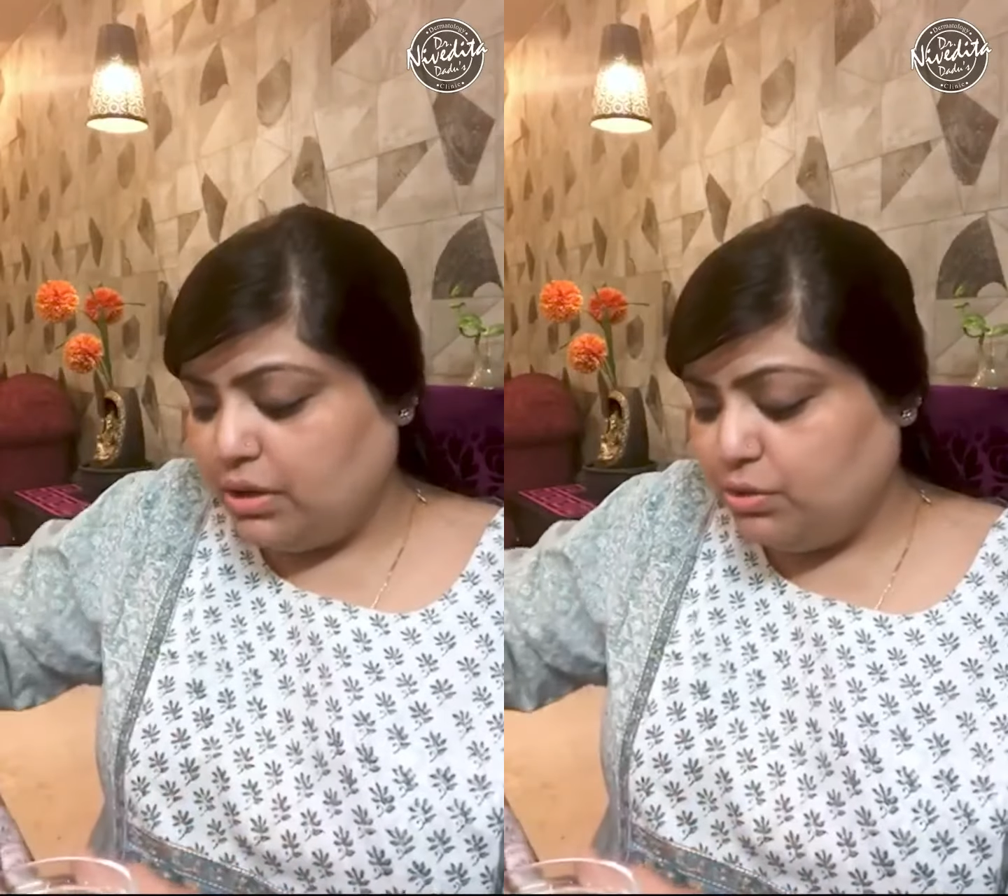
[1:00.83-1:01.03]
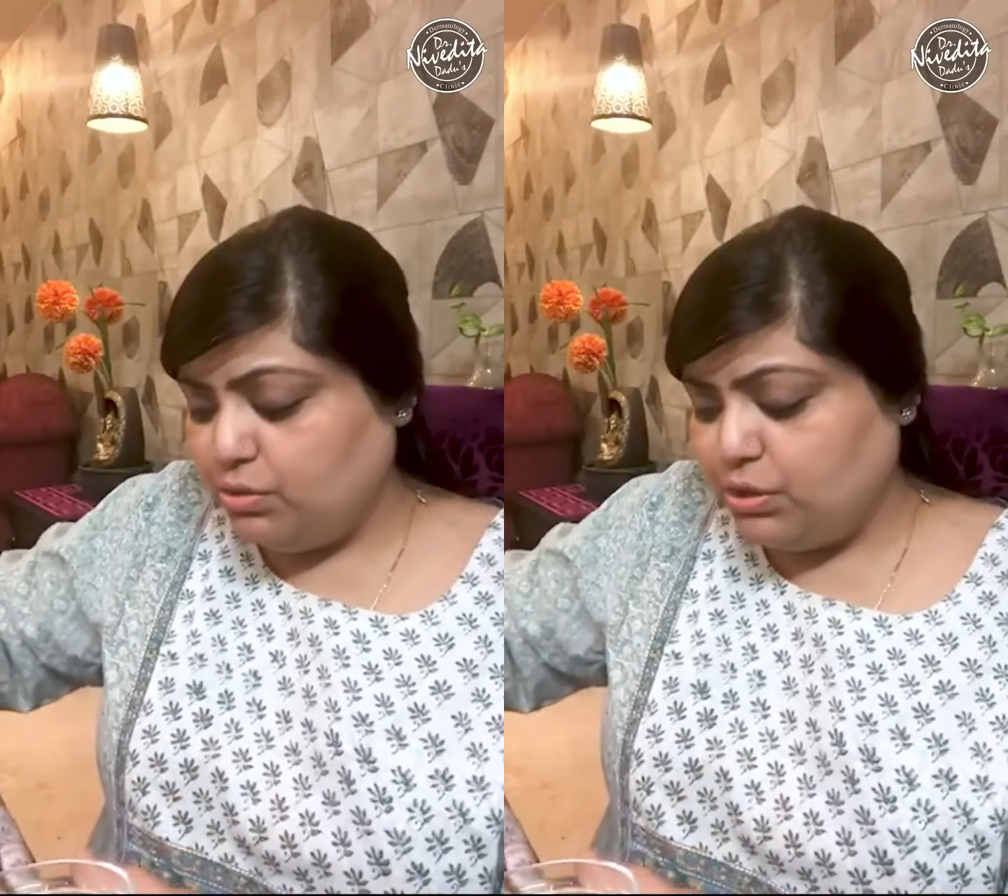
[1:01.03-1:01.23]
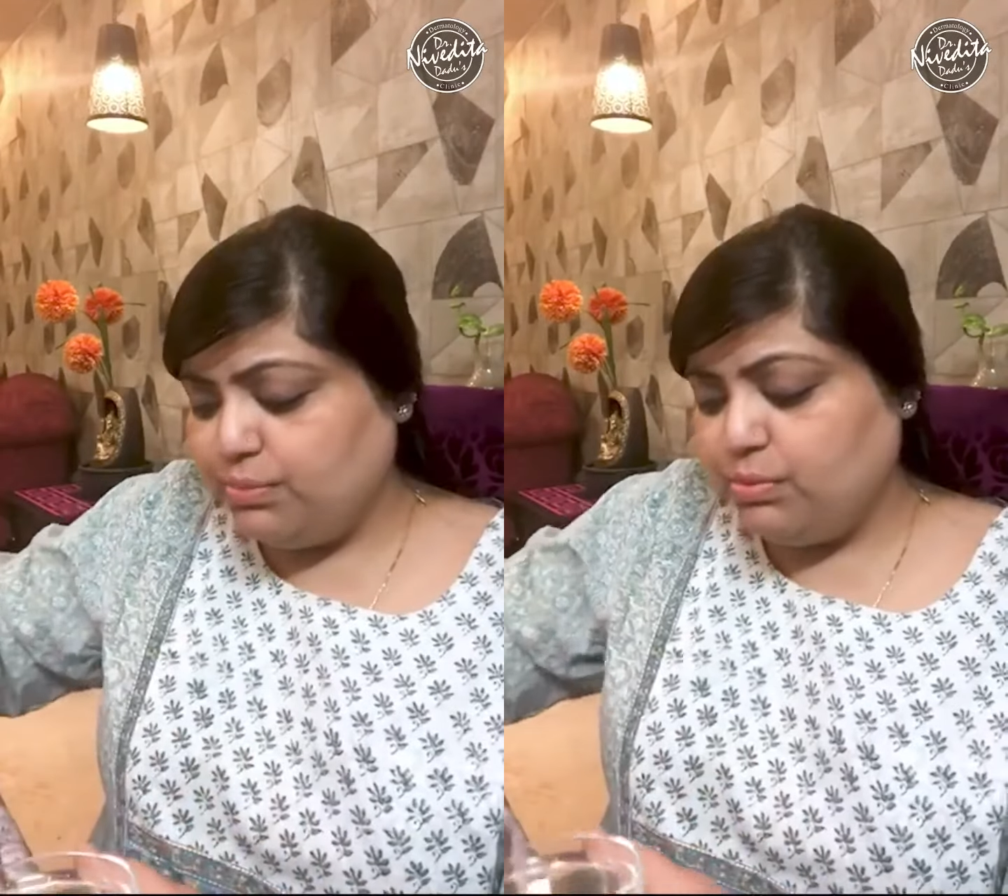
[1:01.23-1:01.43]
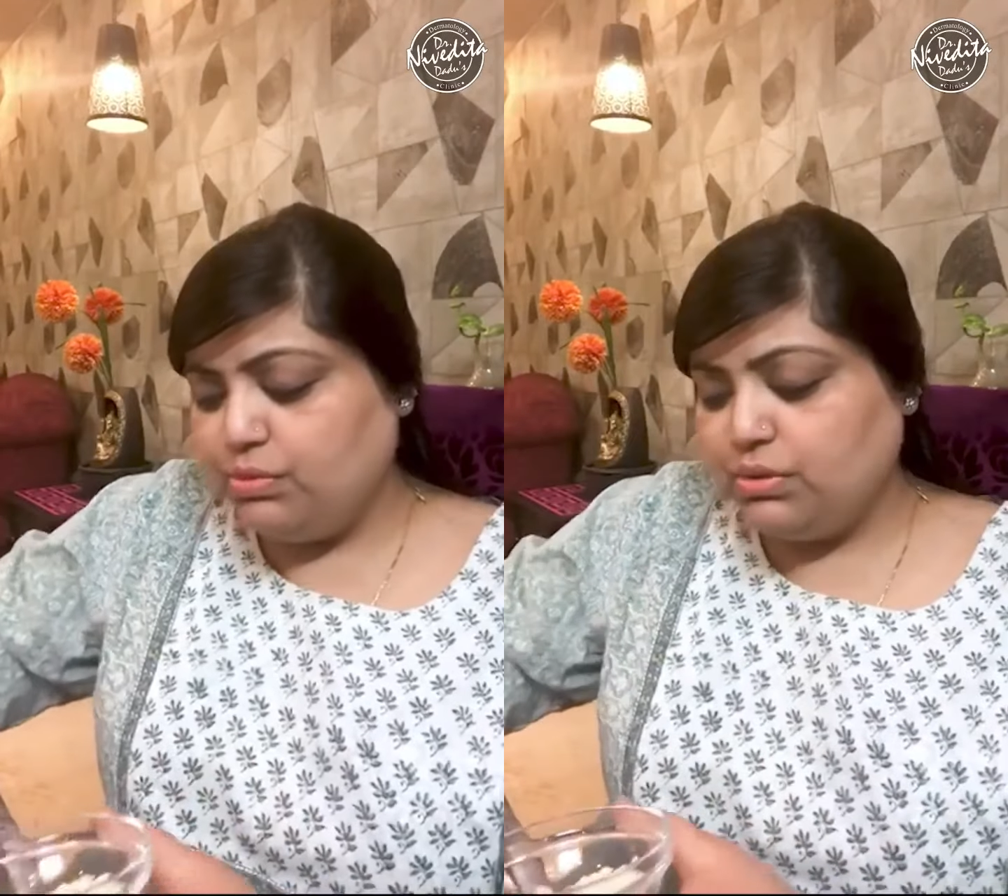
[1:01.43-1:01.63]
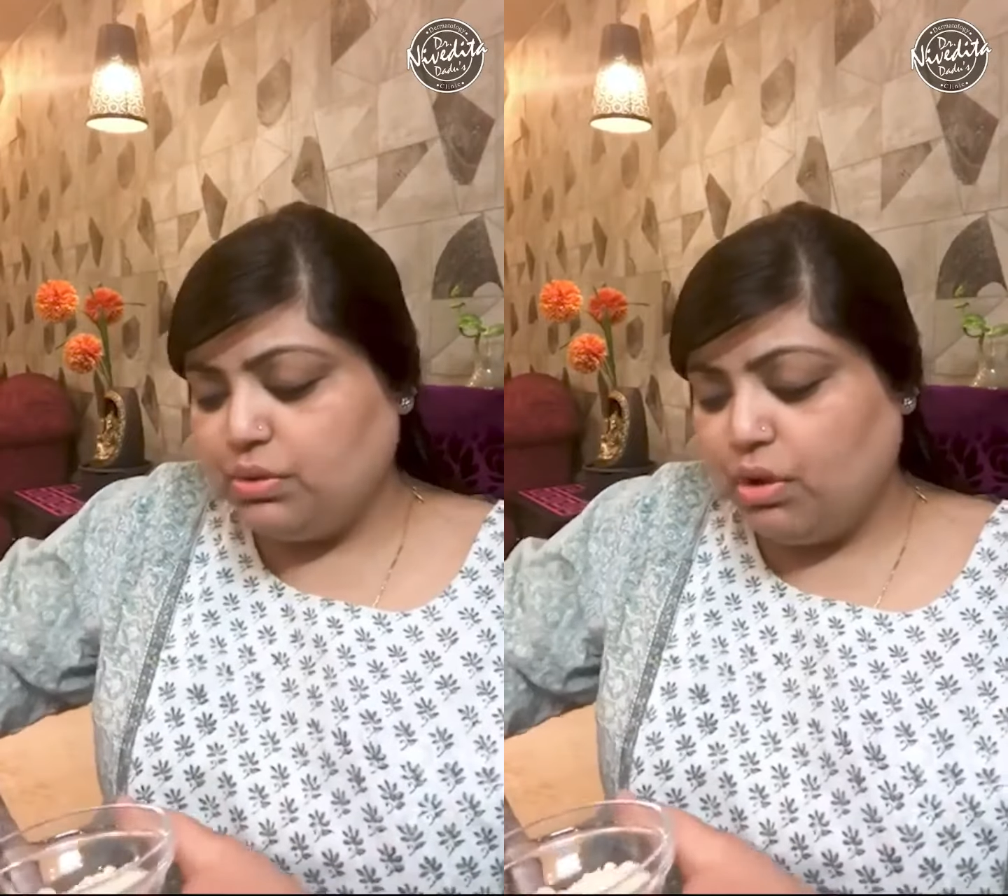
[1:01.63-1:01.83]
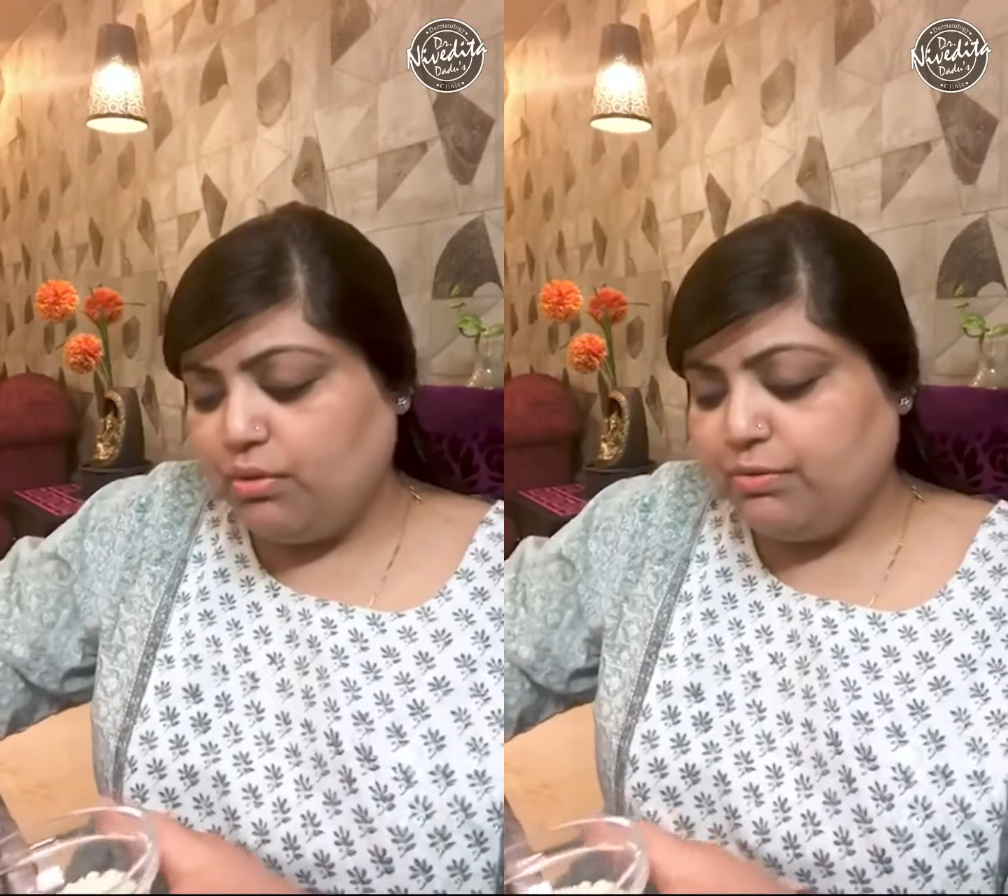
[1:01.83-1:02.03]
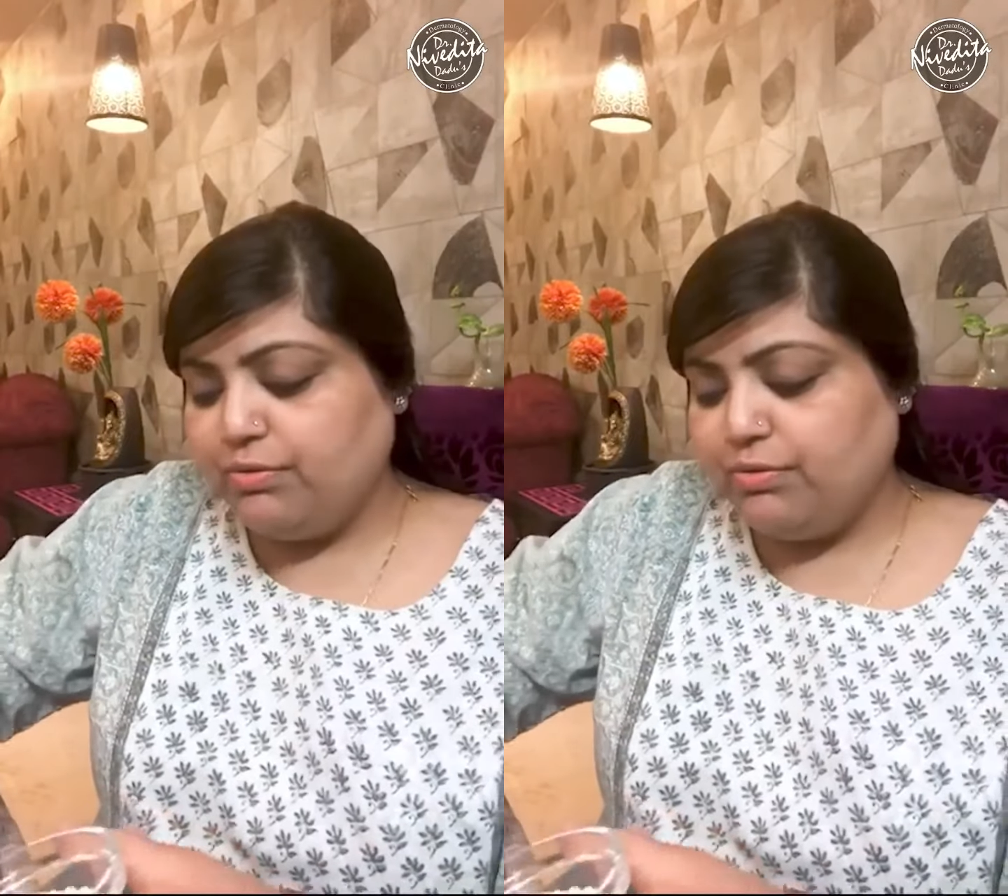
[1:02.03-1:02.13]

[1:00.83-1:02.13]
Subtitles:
2 spoons of